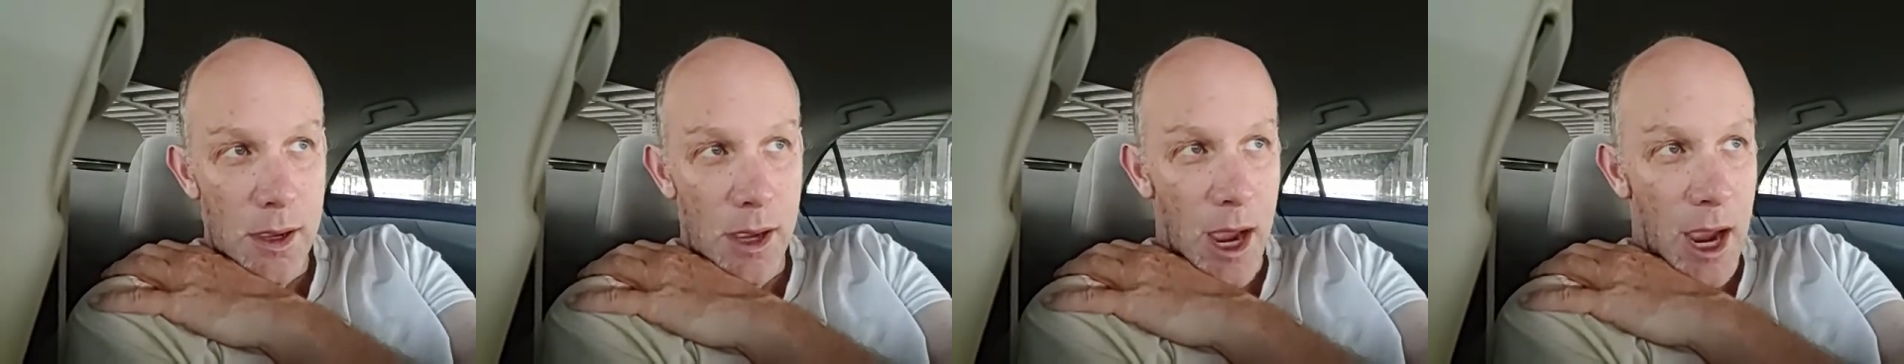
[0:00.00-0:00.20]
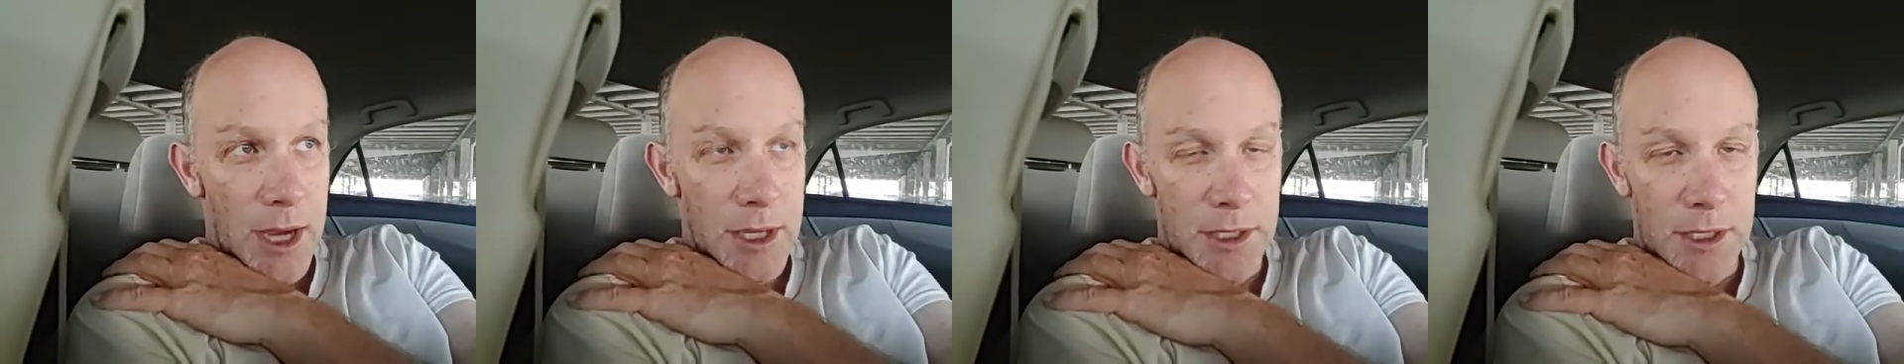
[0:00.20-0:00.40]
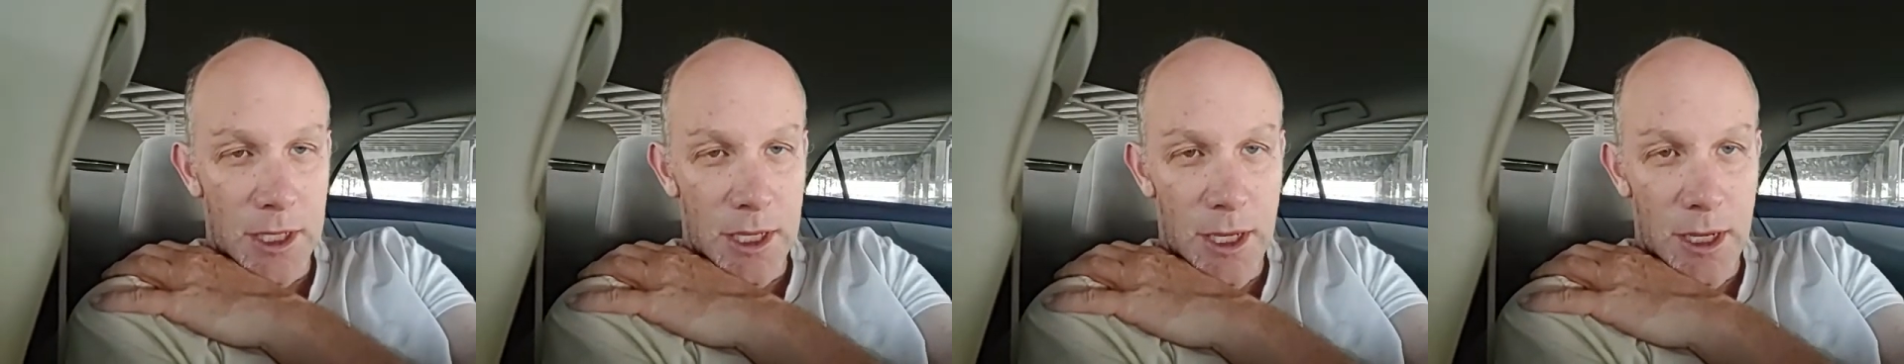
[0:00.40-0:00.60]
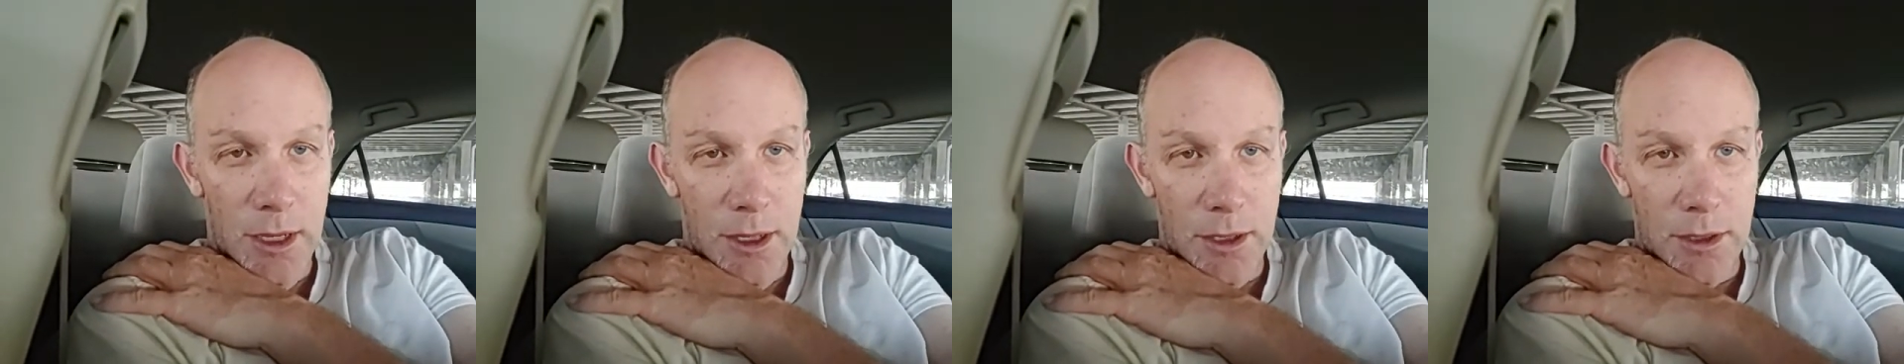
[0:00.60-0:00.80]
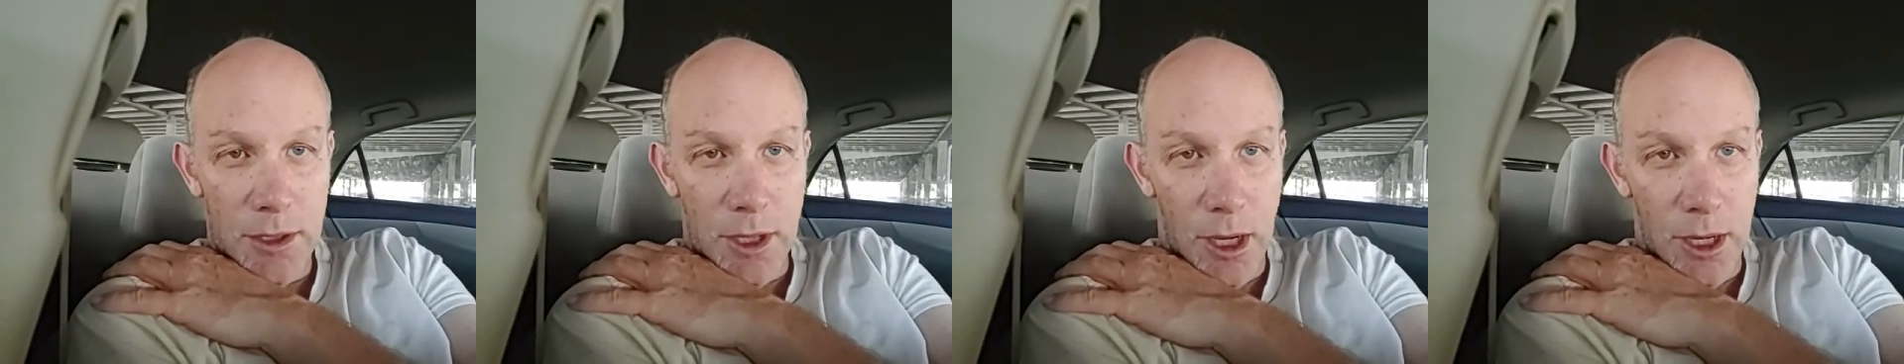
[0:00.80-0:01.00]
I
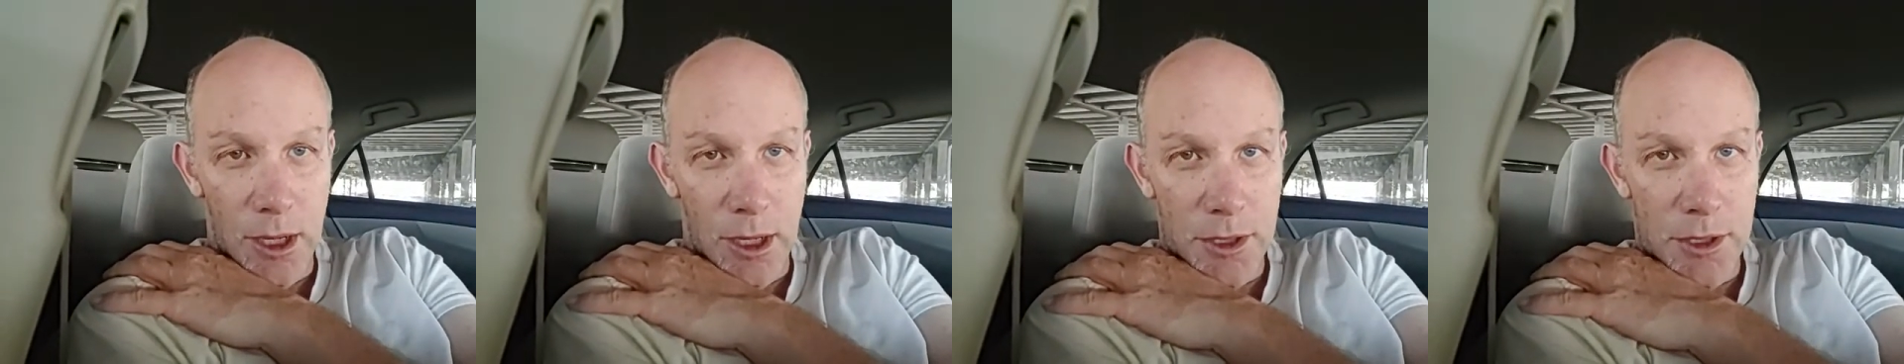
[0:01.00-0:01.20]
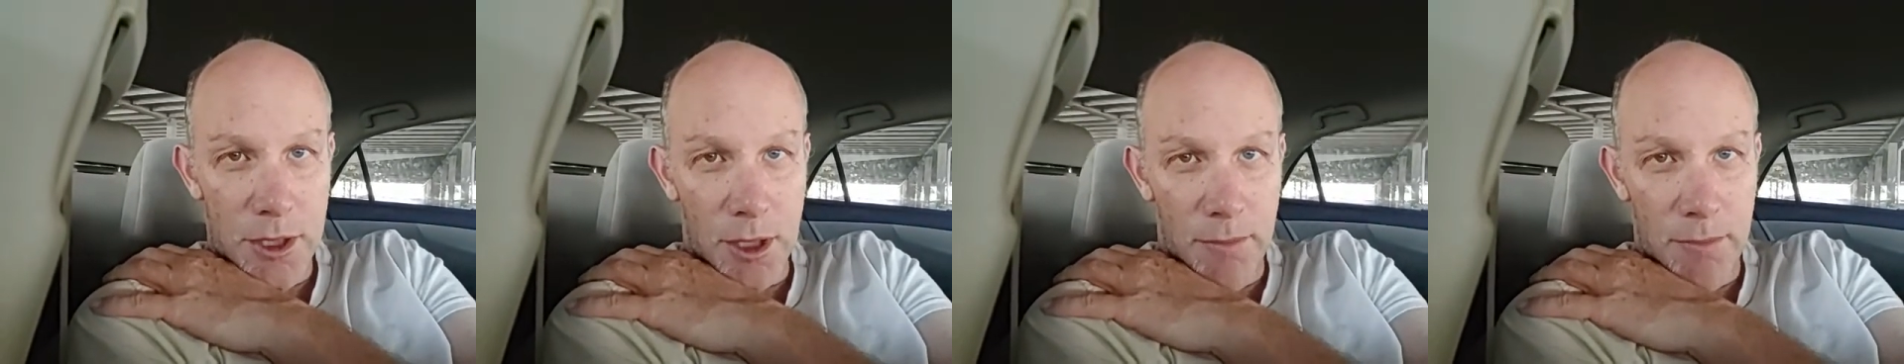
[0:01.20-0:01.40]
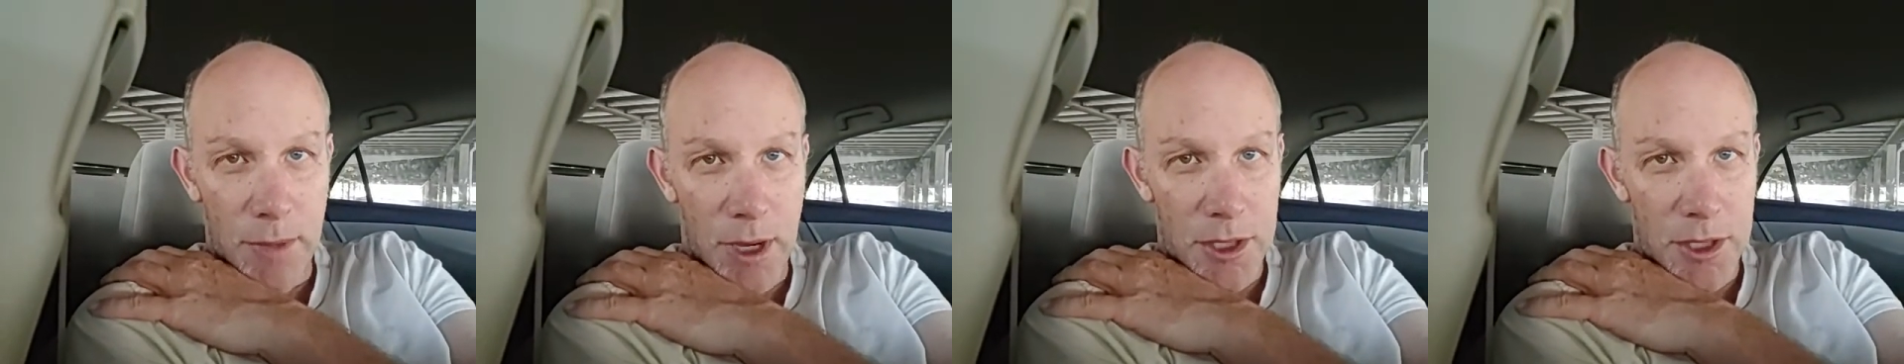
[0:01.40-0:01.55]
see uh, some